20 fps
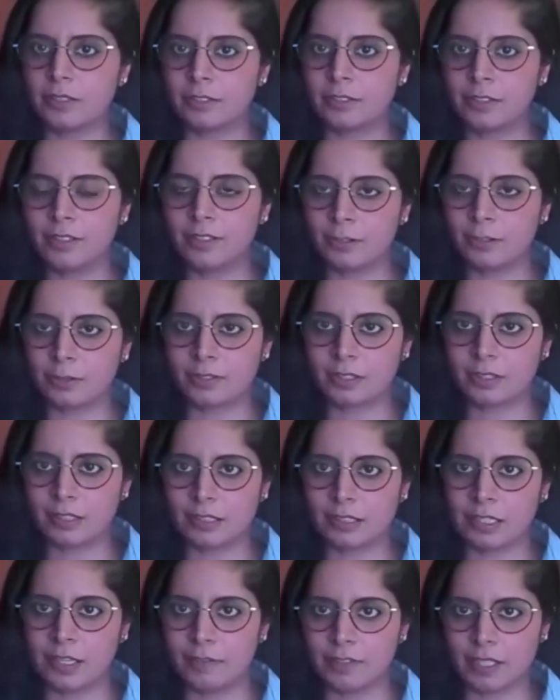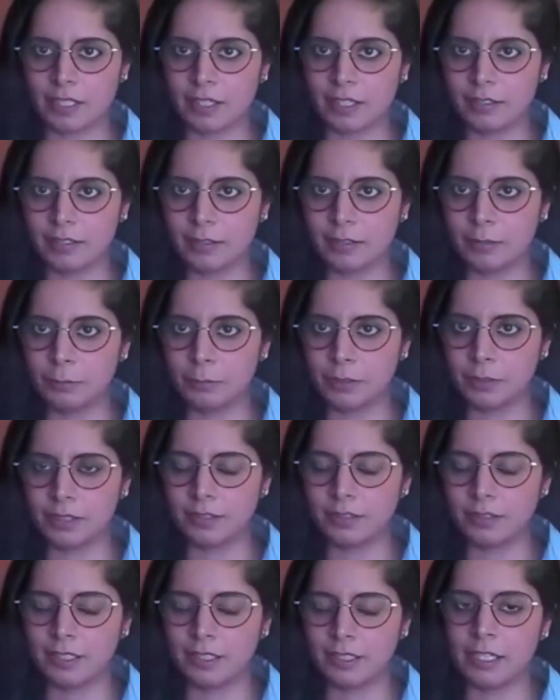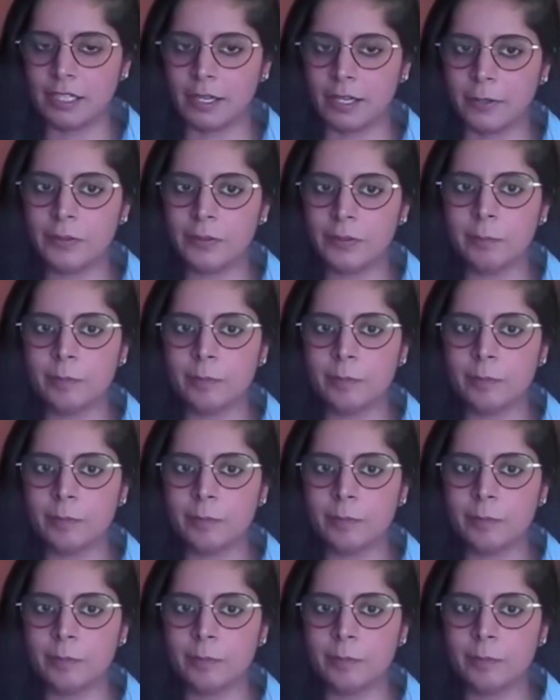a resources lifecycle within the cloud.